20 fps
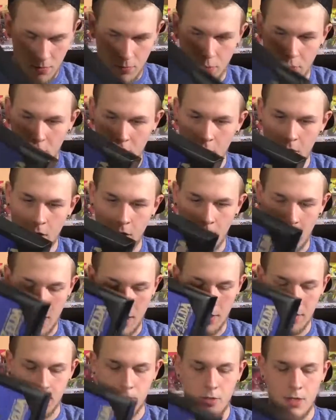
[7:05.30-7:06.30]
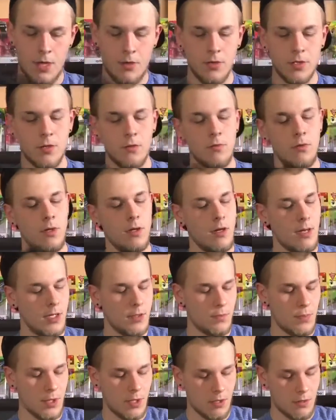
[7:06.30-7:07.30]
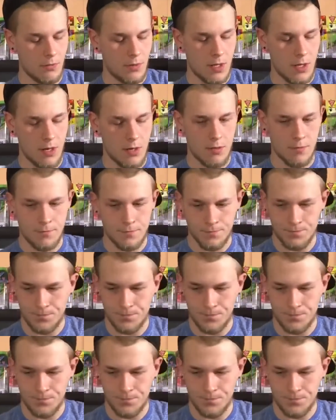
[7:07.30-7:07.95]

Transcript: But yeah, so that was a really nice pickup there.